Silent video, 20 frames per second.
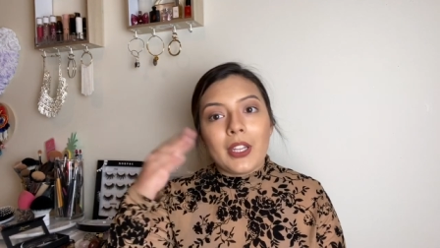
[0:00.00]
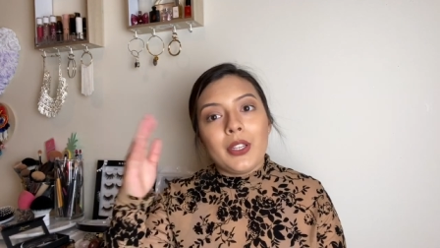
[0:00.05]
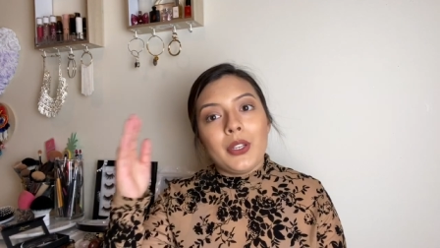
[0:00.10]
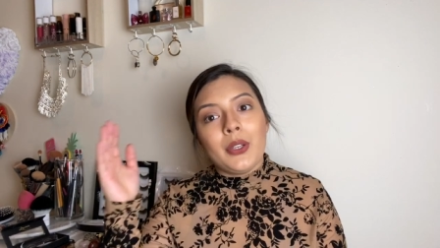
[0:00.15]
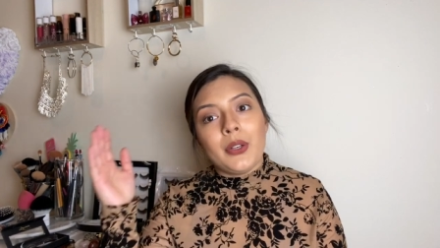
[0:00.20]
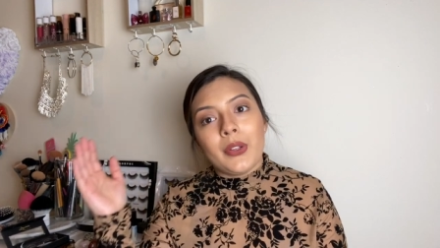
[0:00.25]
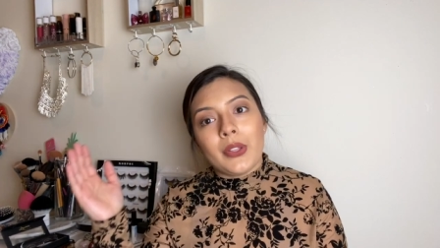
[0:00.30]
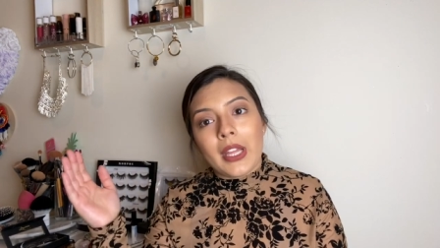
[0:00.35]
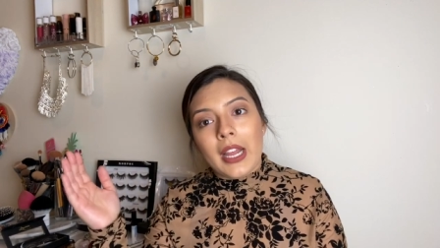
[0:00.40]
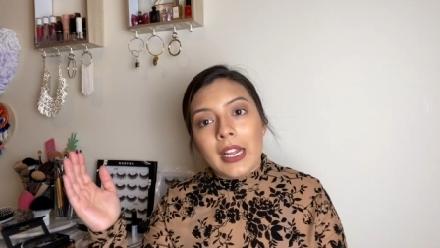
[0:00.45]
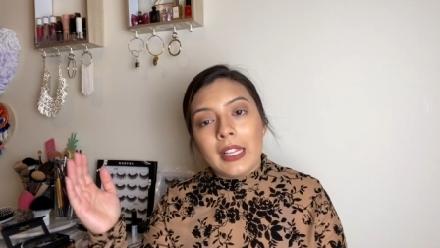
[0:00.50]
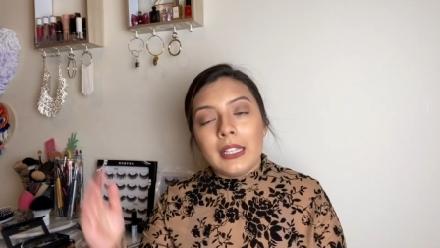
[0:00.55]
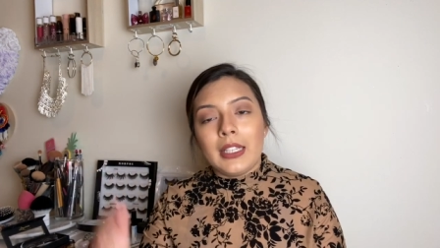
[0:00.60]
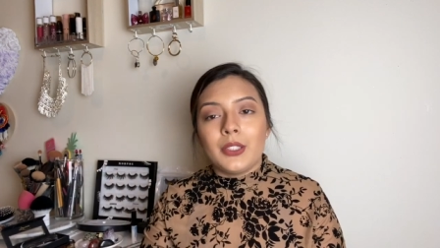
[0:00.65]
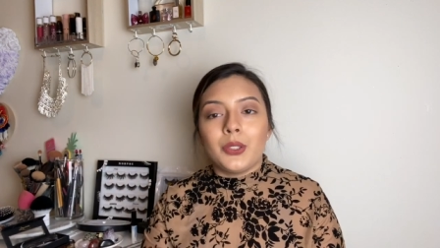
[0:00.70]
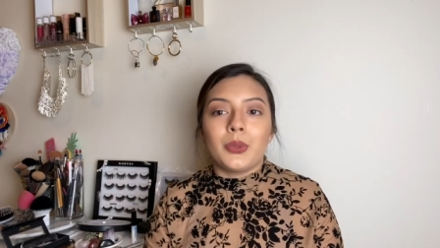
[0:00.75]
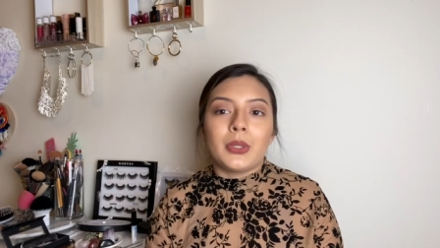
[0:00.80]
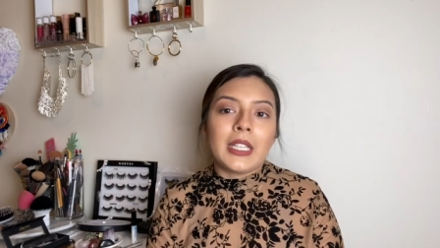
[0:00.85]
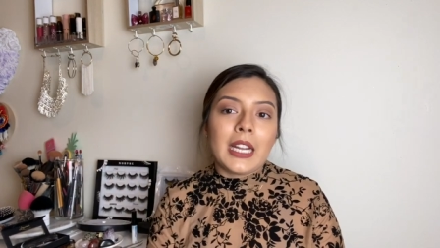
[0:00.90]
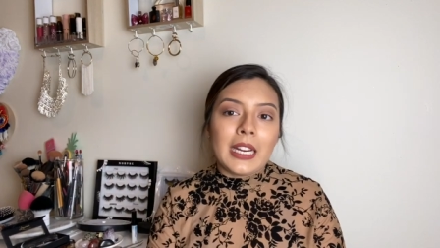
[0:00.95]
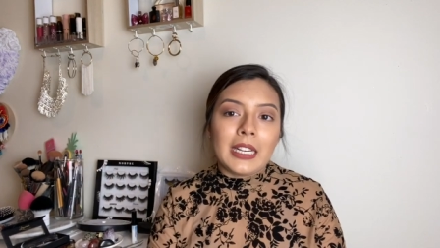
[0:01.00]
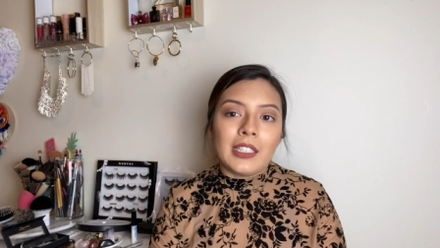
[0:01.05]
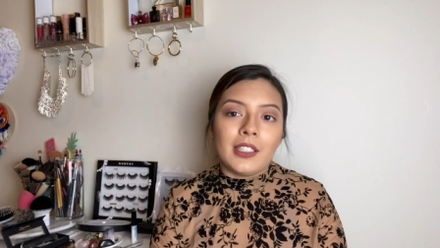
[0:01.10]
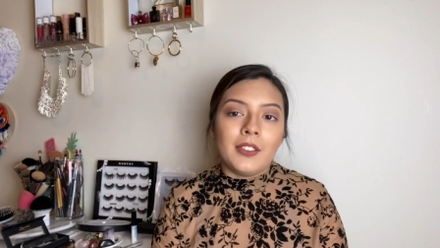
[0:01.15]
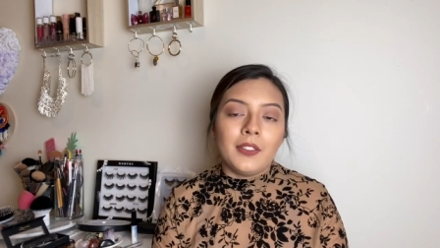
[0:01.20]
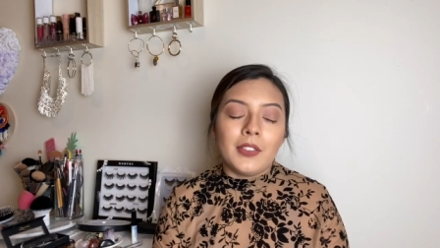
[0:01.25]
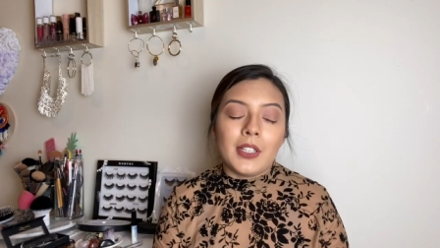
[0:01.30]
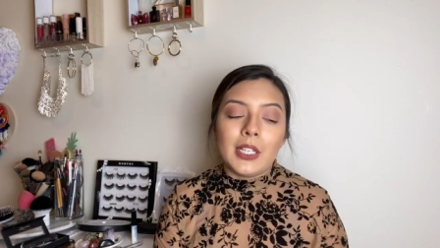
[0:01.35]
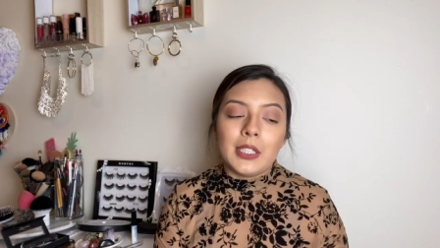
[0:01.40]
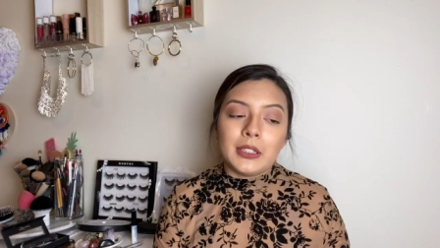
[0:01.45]
you know, the eyelash would kind
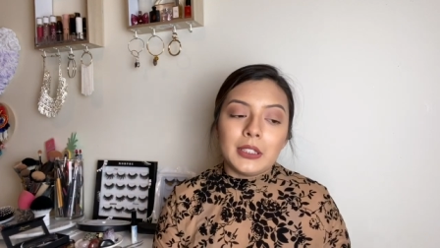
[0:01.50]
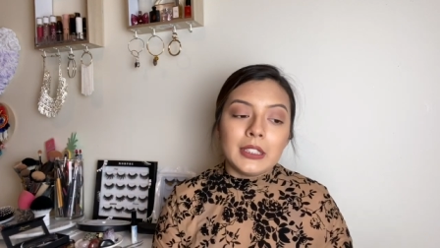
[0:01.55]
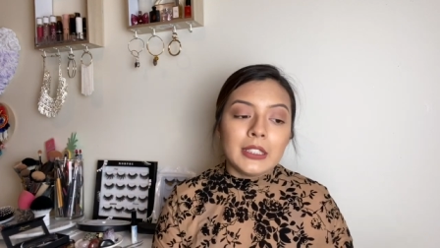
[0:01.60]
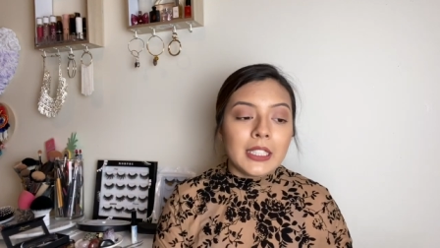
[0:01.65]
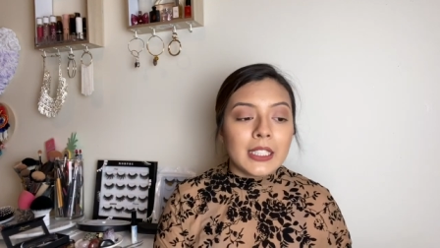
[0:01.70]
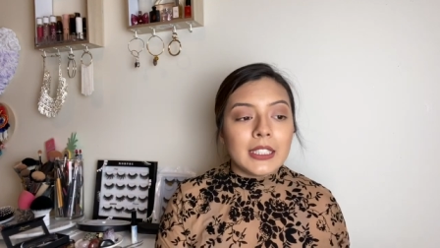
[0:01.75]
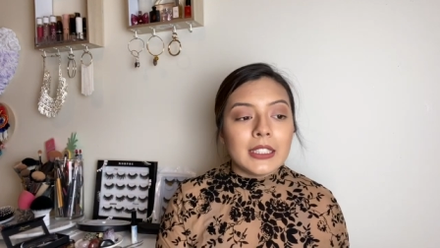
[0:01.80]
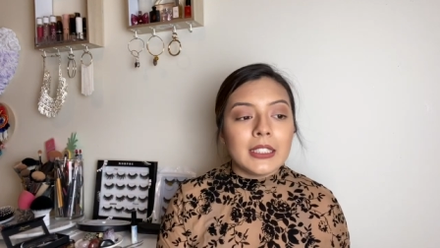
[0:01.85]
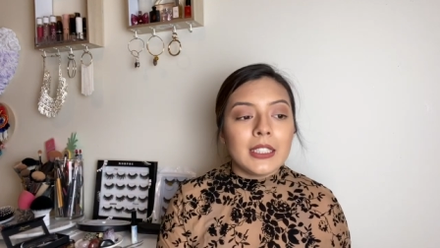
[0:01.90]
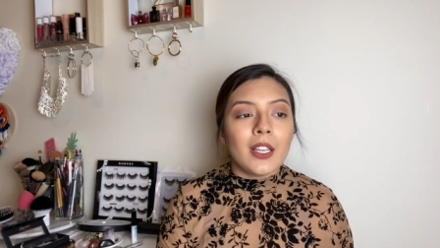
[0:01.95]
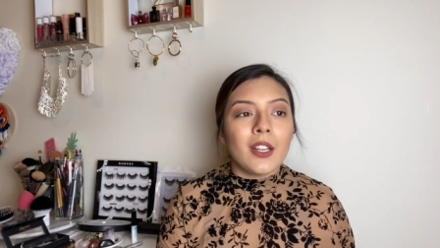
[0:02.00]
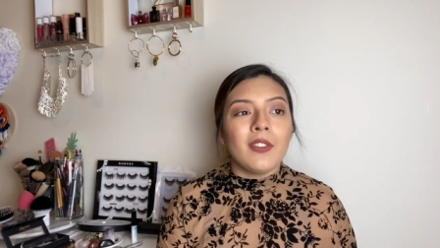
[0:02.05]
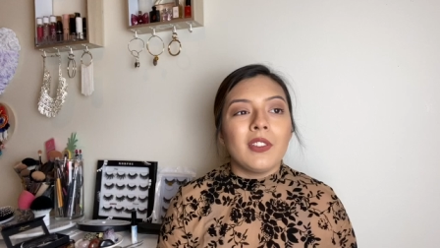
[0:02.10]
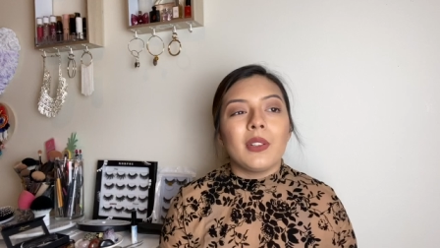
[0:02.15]
of unstick itself.